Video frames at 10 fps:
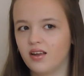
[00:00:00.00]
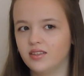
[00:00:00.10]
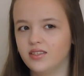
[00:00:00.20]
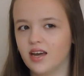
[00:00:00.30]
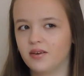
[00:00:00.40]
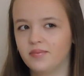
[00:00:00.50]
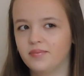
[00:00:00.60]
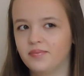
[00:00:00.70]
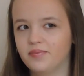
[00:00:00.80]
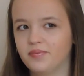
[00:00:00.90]
Yeah.
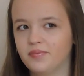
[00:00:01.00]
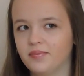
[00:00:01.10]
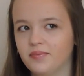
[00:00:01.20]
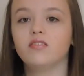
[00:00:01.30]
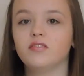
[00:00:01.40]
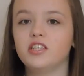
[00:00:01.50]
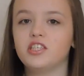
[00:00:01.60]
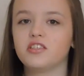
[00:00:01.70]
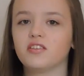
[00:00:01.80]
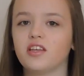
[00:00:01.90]
Rich
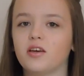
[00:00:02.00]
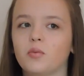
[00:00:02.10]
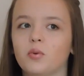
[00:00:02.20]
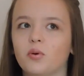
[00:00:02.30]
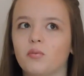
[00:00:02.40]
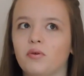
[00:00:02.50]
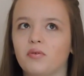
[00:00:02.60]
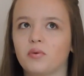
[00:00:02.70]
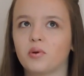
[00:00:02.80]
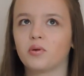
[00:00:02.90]
and ugly or poor and
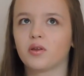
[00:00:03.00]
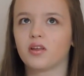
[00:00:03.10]
beautiful?